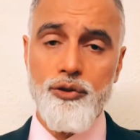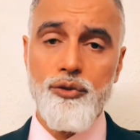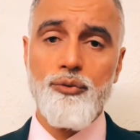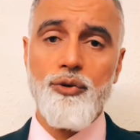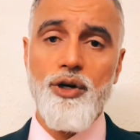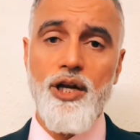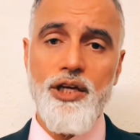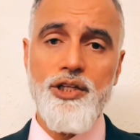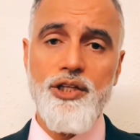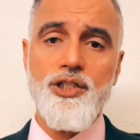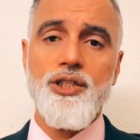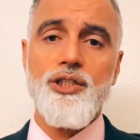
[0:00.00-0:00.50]
the
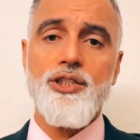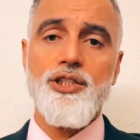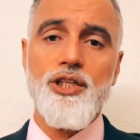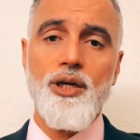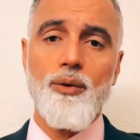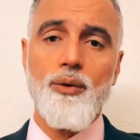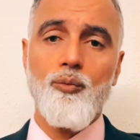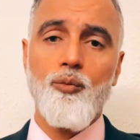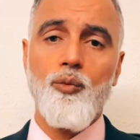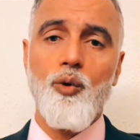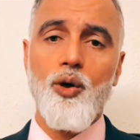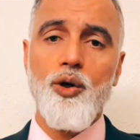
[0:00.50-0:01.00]

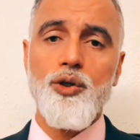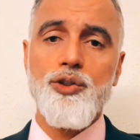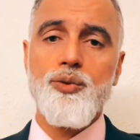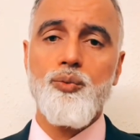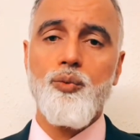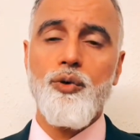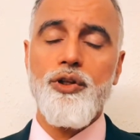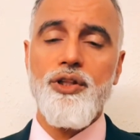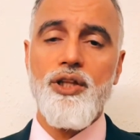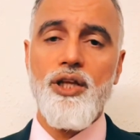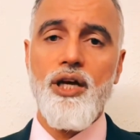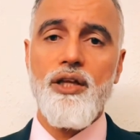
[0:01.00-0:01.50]
relationship was
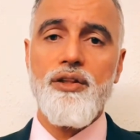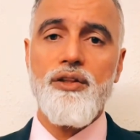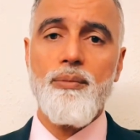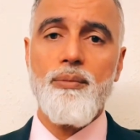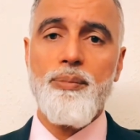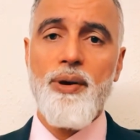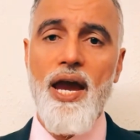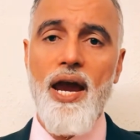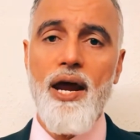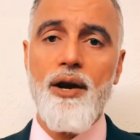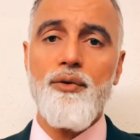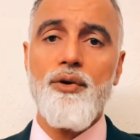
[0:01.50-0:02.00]
with the other
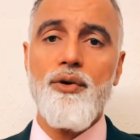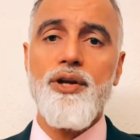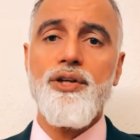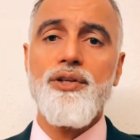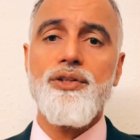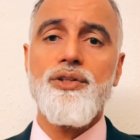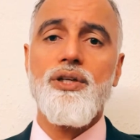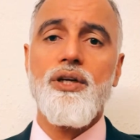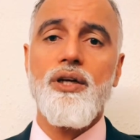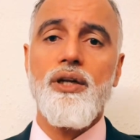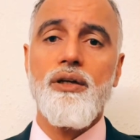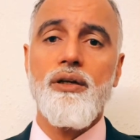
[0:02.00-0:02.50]

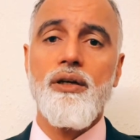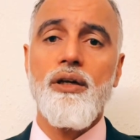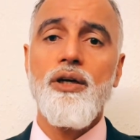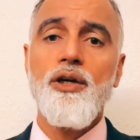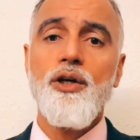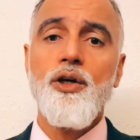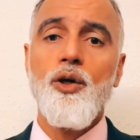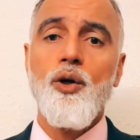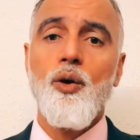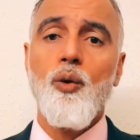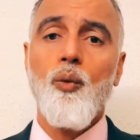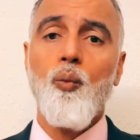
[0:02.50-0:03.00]
parent and
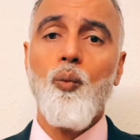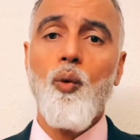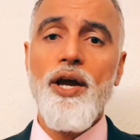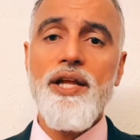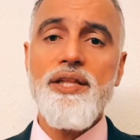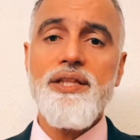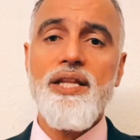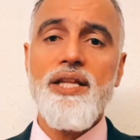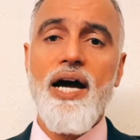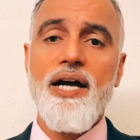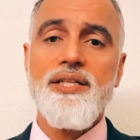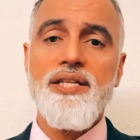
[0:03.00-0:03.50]

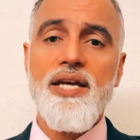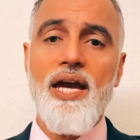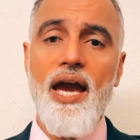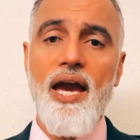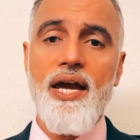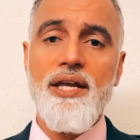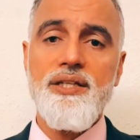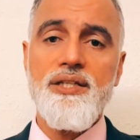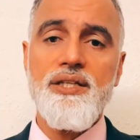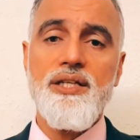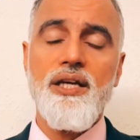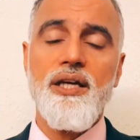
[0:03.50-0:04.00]
when that
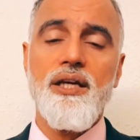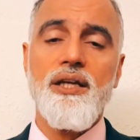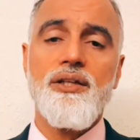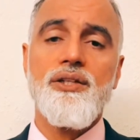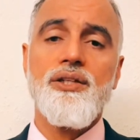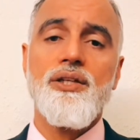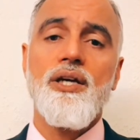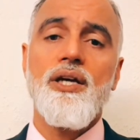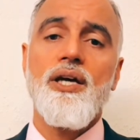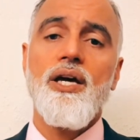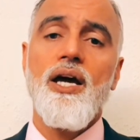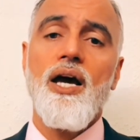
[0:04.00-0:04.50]

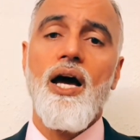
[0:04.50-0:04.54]
ended.